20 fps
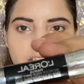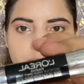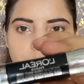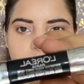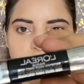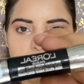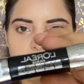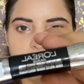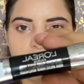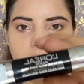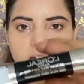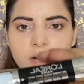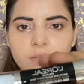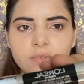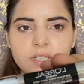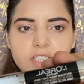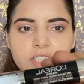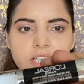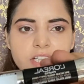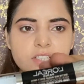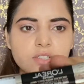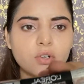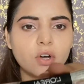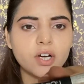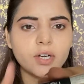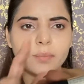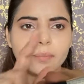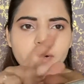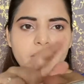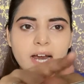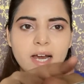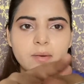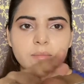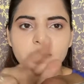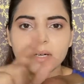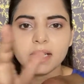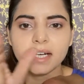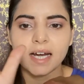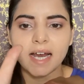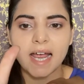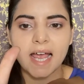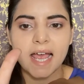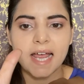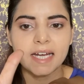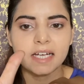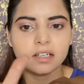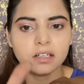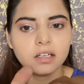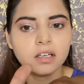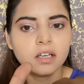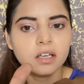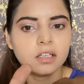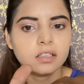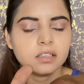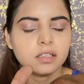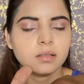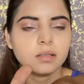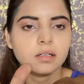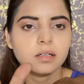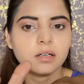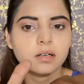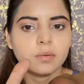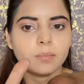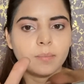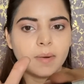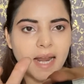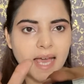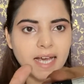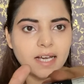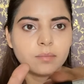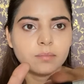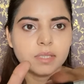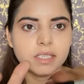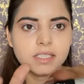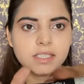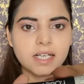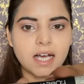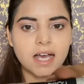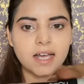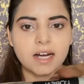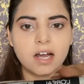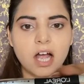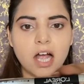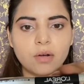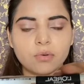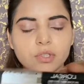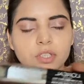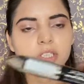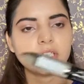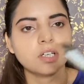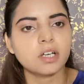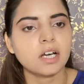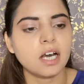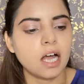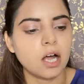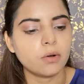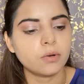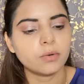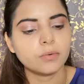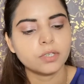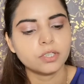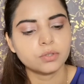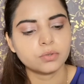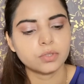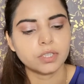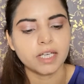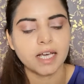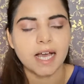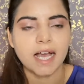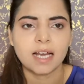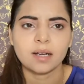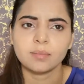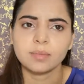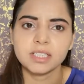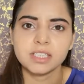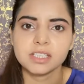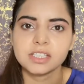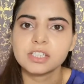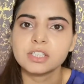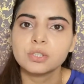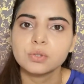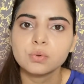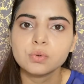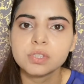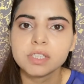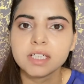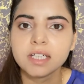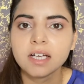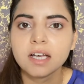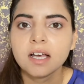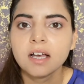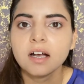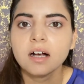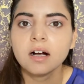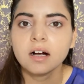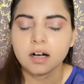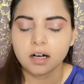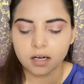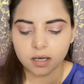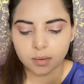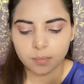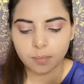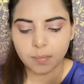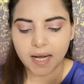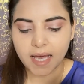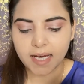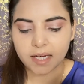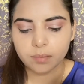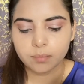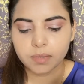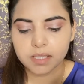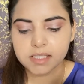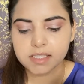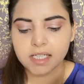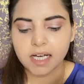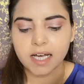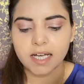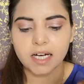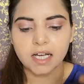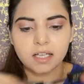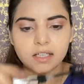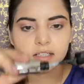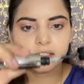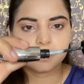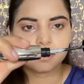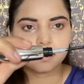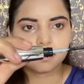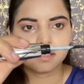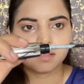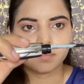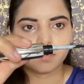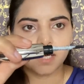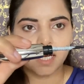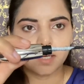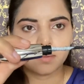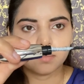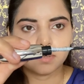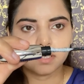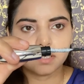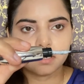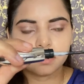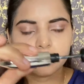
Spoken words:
mascara which has got primer and the black mascara out here. However, today I'll be just using black mascara. This is the primer,